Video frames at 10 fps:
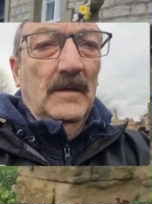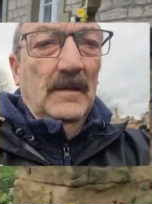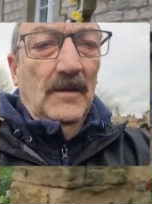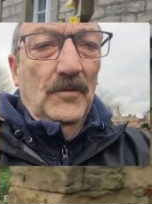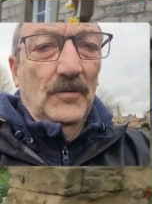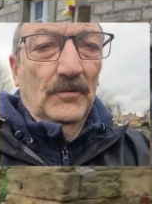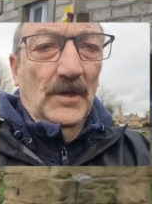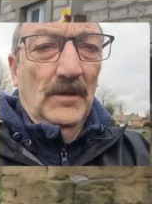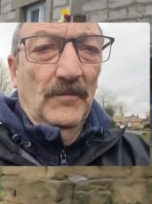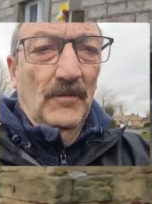And the old
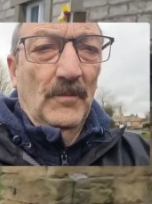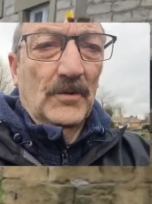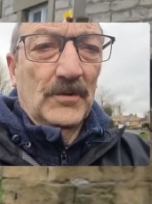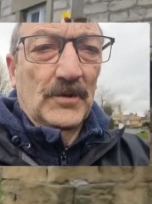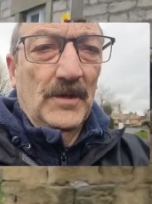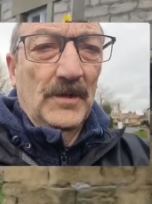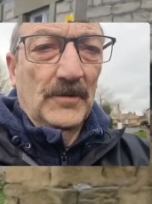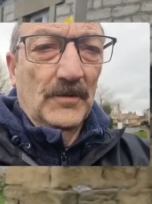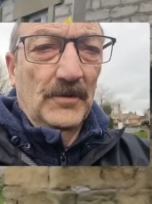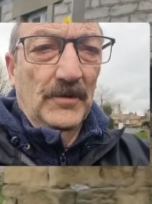telephone box
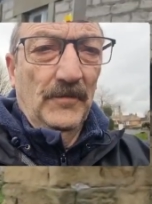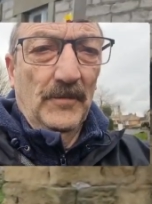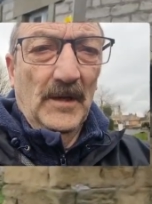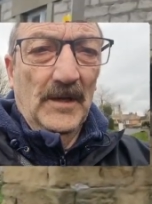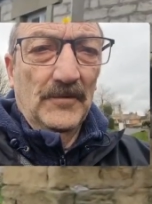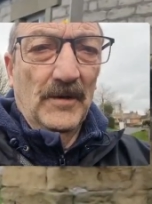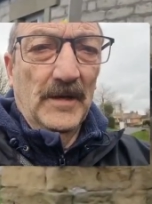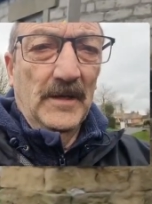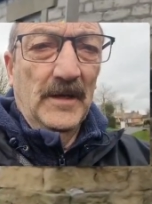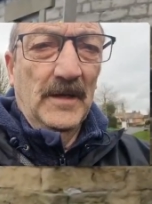has got a defibrillator in it.